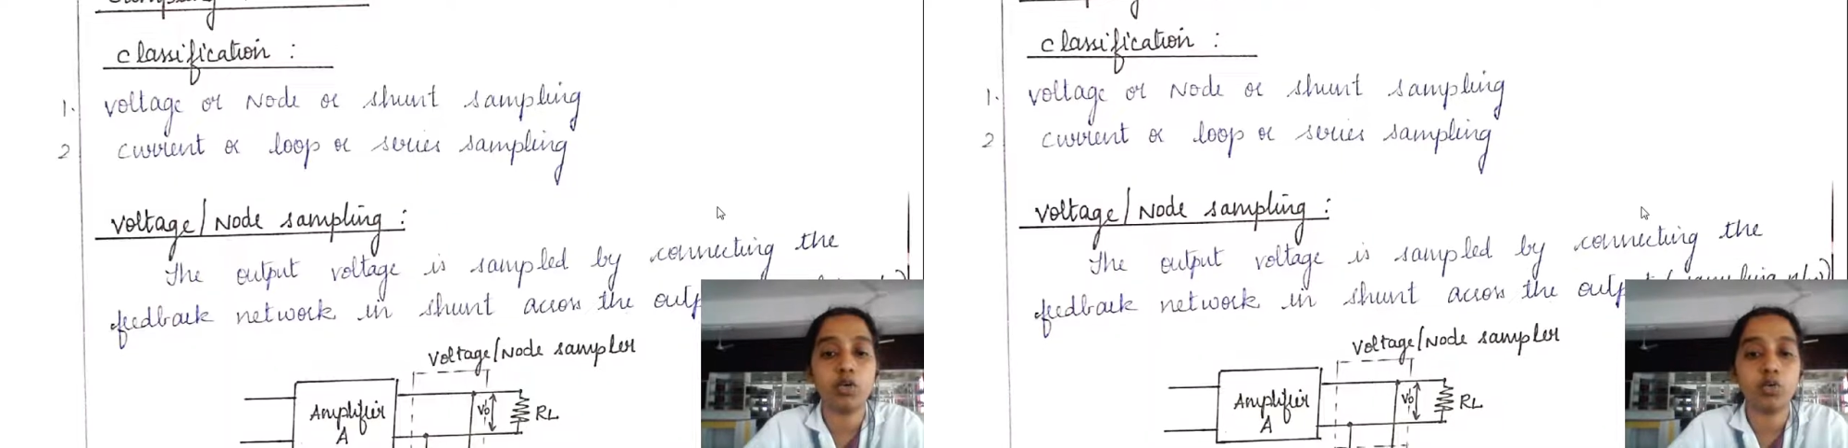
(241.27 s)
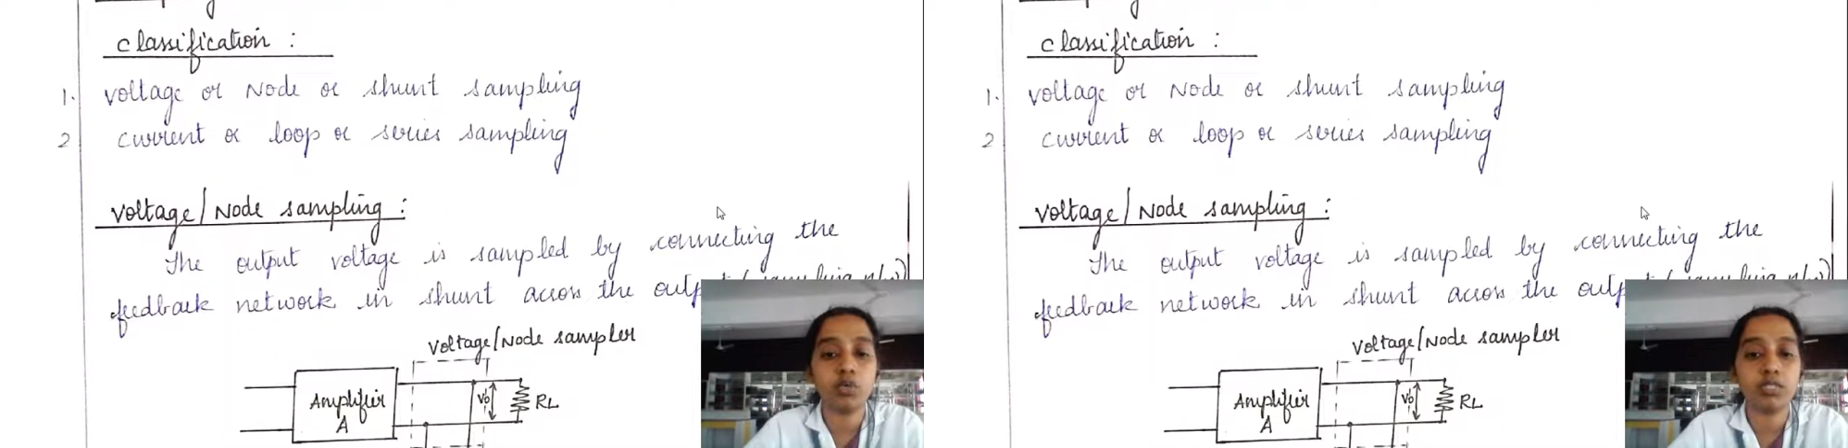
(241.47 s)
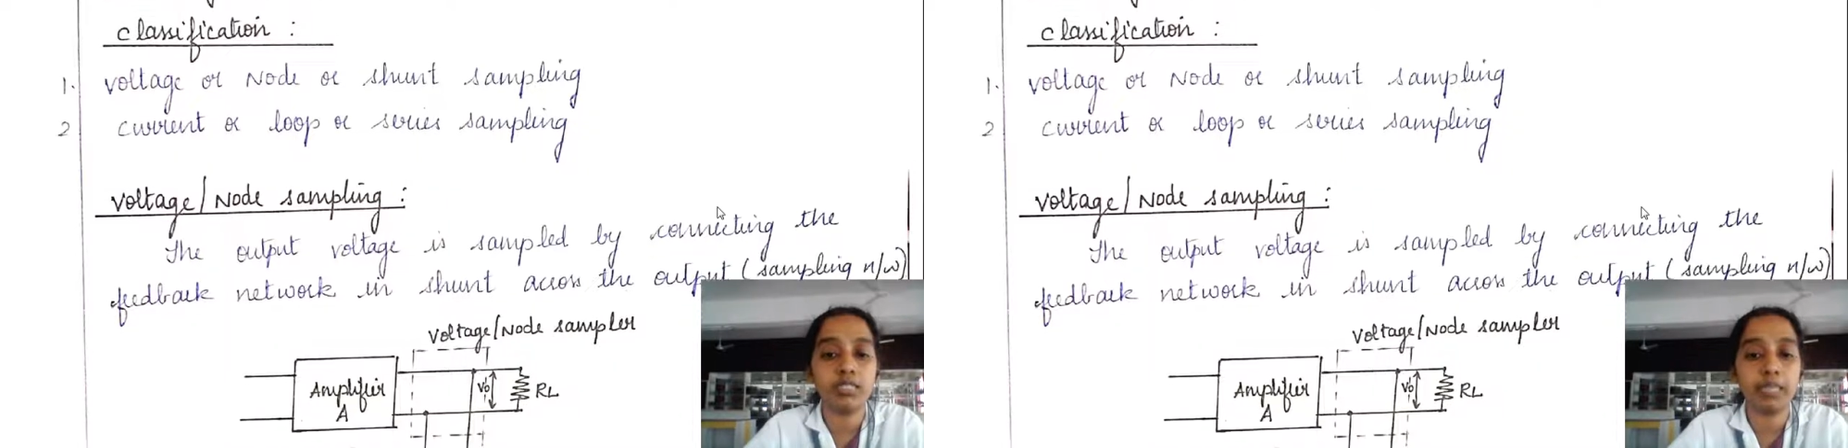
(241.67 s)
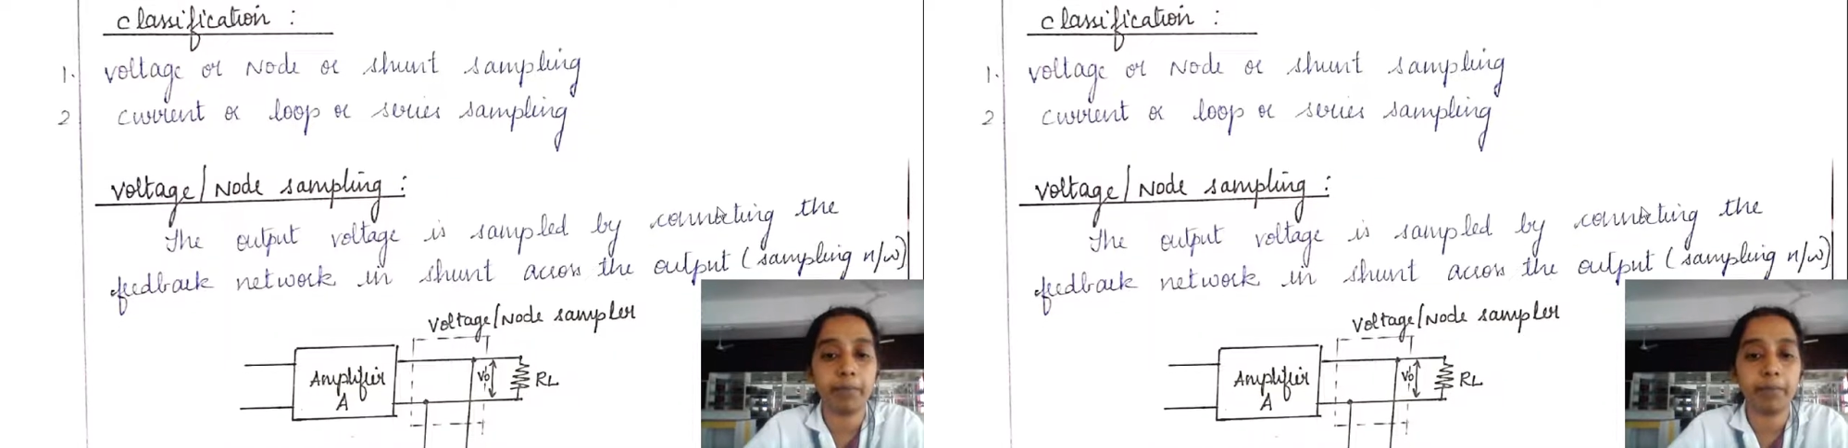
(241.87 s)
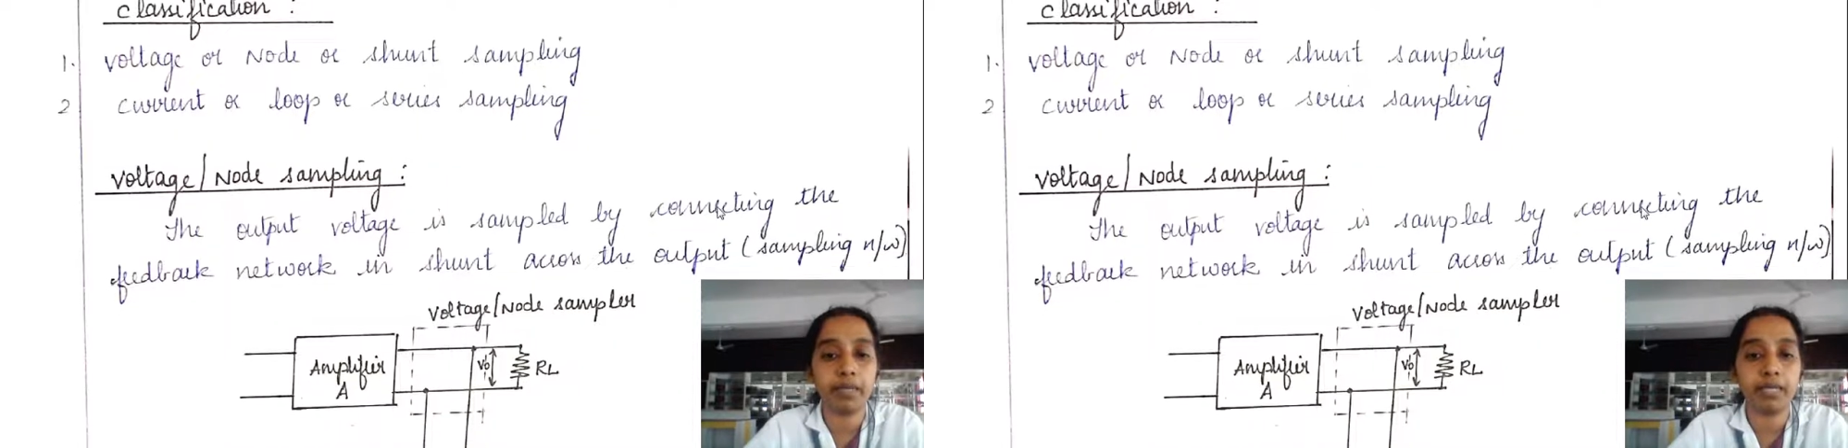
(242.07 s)
node
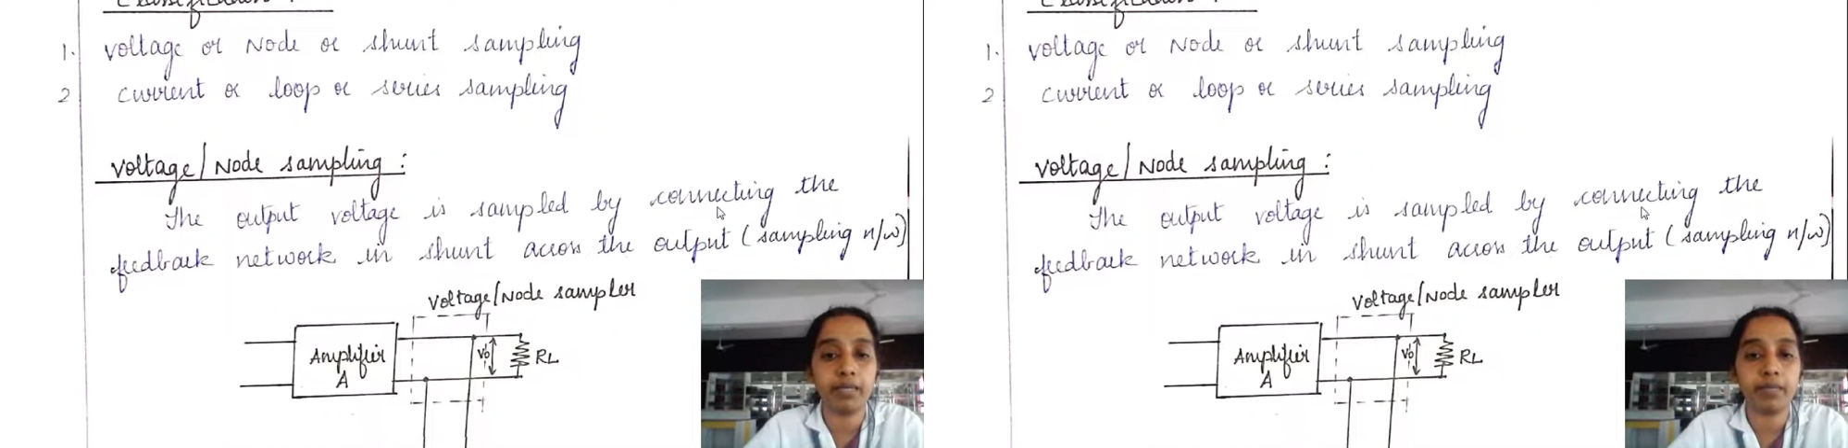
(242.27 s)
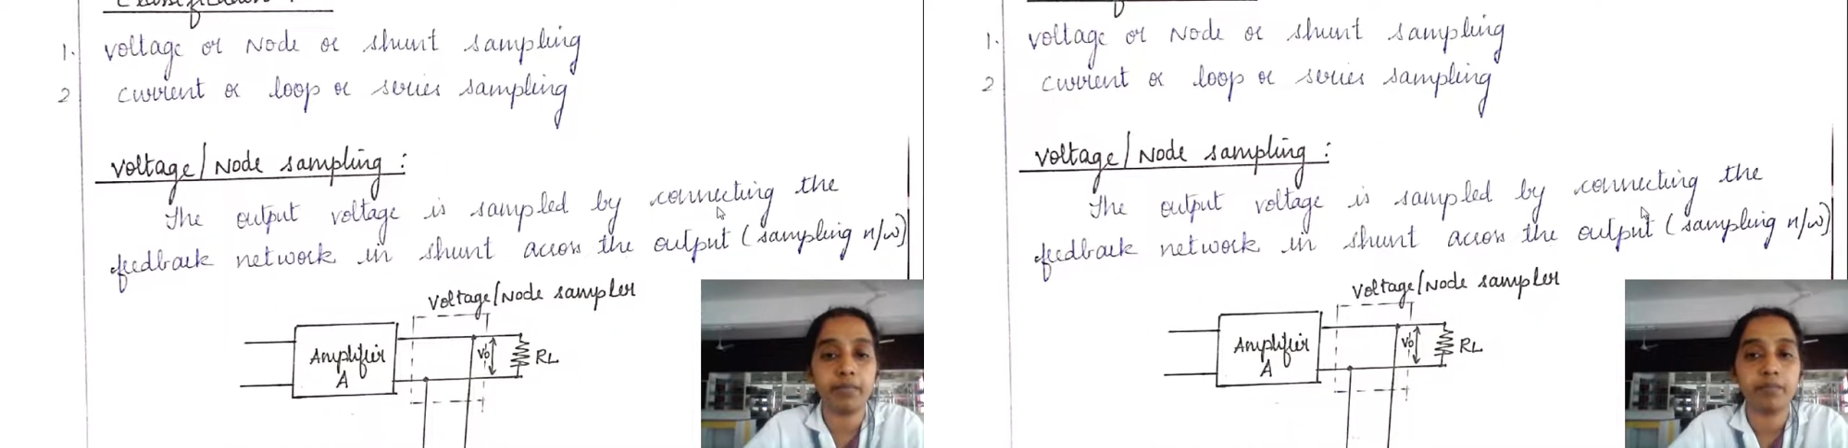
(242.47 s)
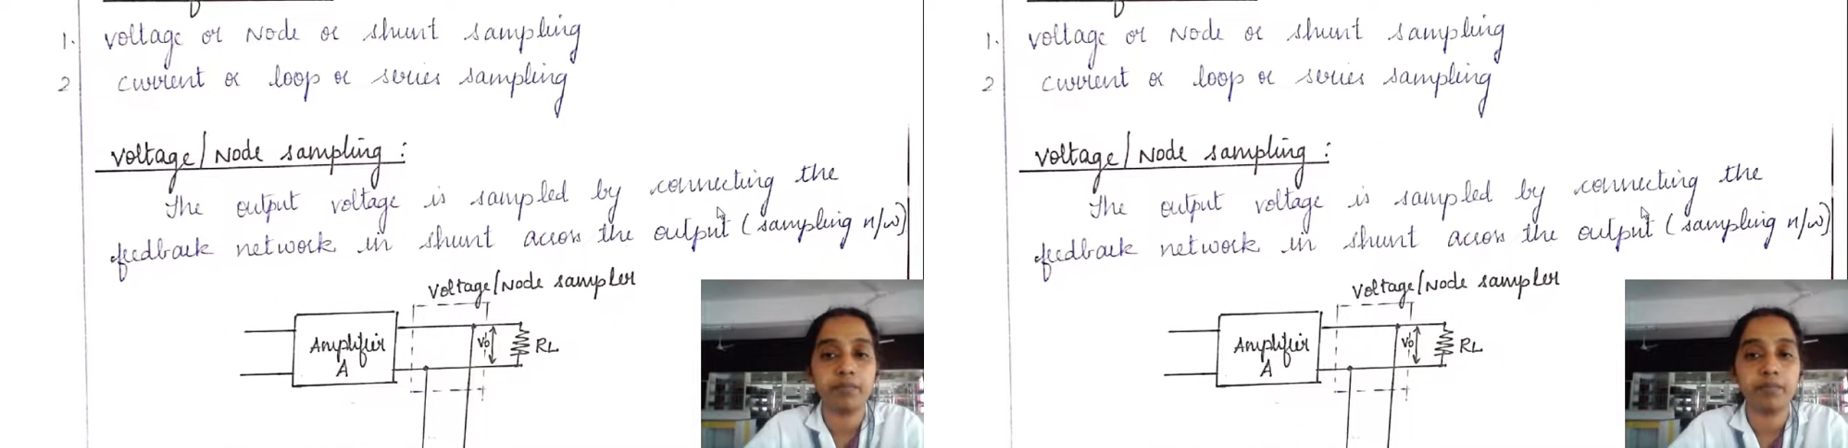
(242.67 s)
sampling.